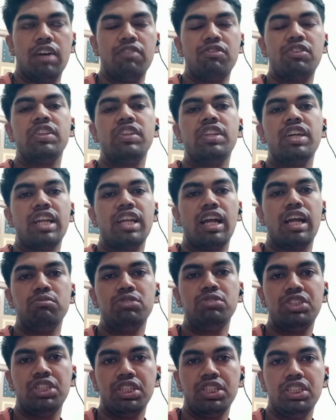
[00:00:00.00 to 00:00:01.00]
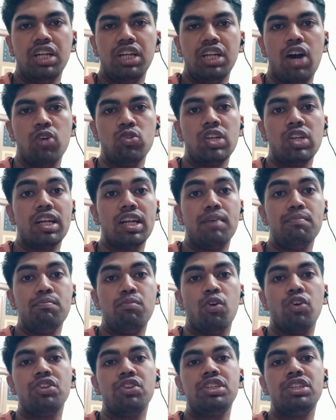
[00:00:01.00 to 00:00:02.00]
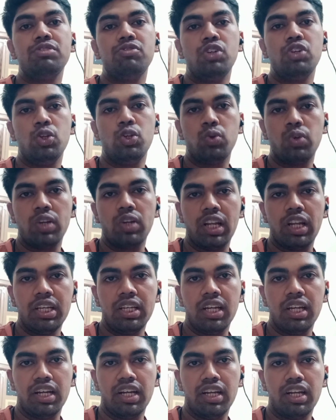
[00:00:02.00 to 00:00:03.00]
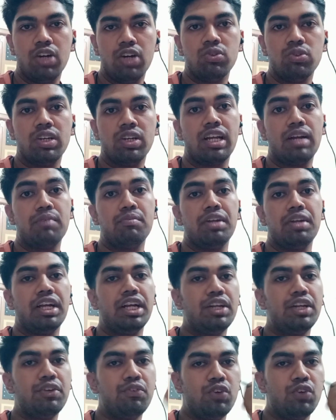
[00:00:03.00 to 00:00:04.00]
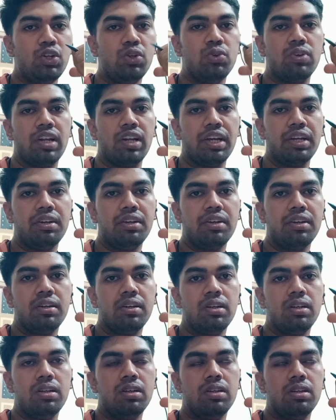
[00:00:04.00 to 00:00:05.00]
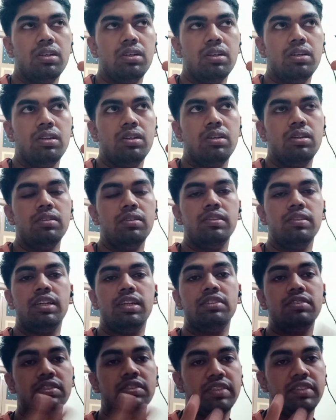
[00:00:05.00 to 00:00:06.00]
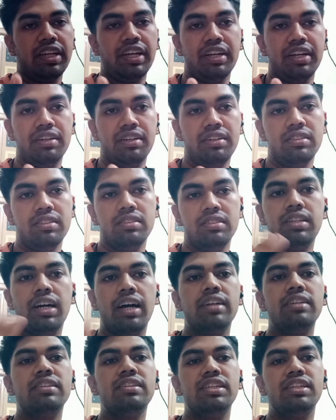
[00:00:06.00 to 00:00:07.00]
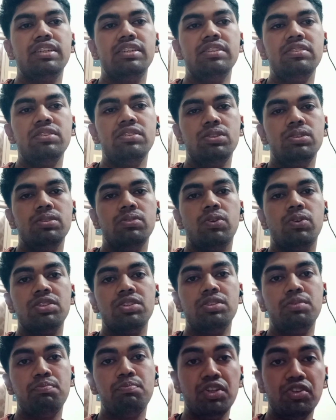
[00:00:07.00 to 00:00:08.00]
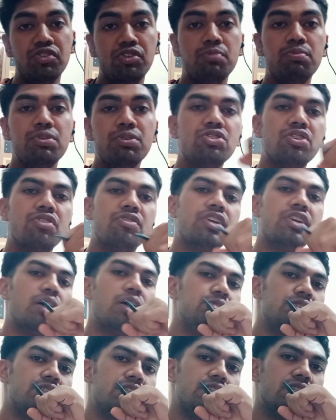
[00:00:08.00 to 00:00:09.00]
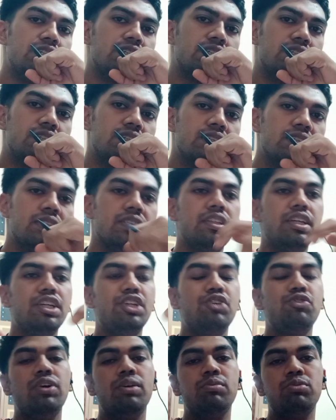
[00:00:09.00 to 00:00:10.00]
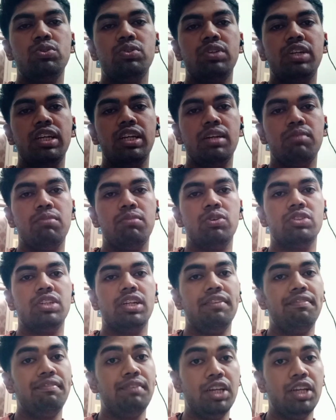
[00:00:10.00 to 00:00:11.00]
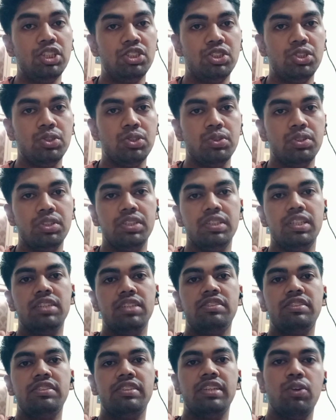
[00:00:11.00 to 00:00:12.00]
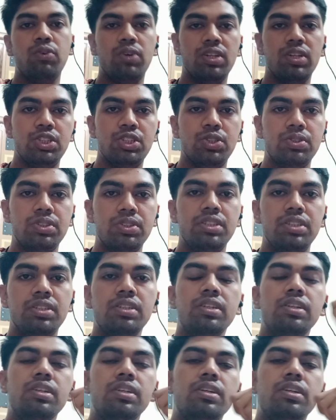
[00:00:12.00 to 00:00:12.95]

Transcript: After the gram staining, how the gram positive will look like and how the gram negative will look like. That is the second. Third thing is, what is the principles of gram staining? Then you have to tell about the pH theory, that cell wall theory.